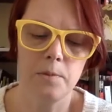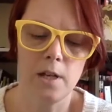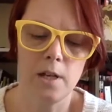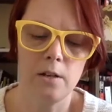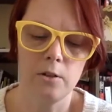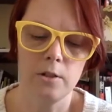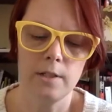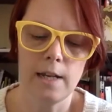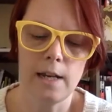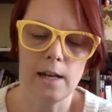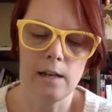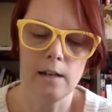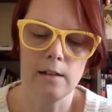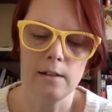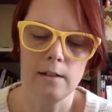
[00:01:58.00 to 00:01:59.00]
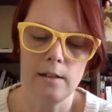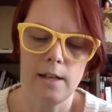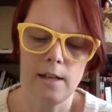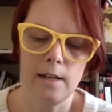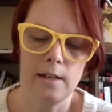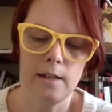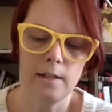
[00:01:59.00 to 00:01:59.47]
to understand,
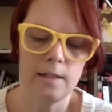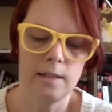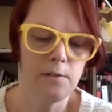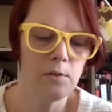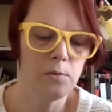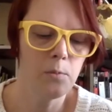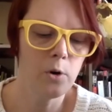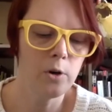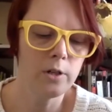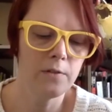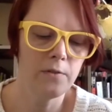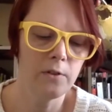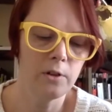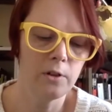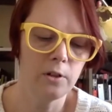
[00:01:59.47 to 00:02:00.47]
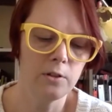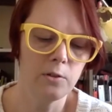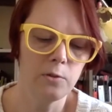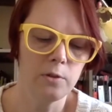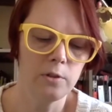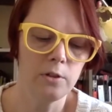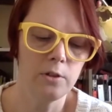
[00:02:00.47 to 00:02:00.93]
and it is even more difficult to
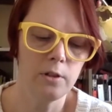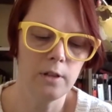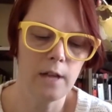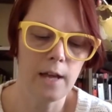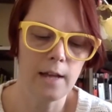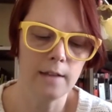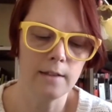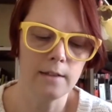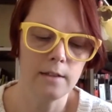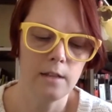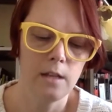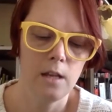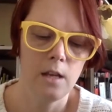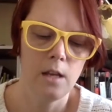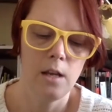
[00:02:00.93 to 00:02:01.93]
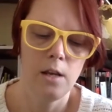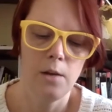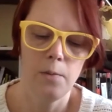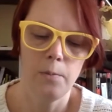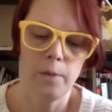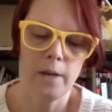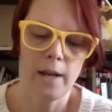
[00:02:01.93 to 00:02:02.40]
internalize,
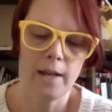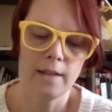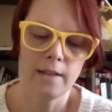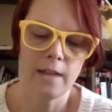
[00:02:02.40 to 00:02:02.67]
but it has